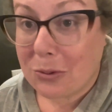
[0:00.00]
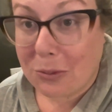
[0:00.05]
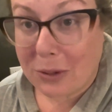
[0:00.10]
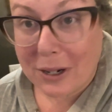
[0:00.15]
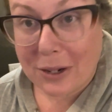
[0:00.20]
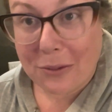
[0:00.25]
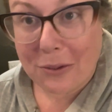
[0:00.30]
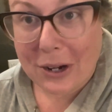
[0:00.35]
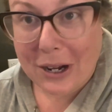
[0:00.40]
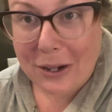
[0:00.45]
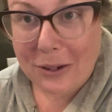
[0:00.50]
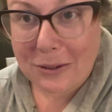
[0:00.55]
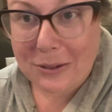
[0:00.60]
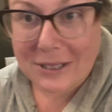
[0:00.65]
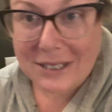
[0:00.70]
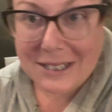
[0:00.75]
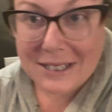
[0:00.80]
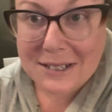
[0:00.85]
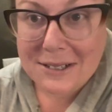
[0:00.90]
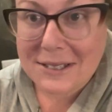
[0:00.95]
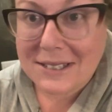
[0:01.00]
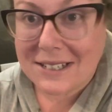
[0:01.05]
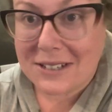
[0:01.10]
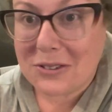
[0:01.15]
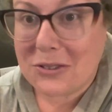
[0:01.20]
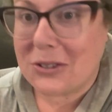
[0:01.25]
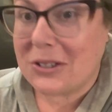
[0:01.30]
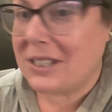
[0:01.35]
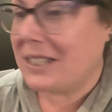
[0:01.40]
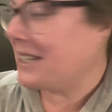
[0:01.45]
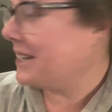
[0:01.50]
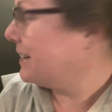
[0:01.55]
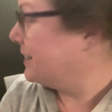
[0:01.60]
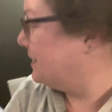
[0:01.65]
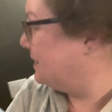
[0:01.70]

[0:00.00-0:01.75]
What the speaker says: running around is interesting.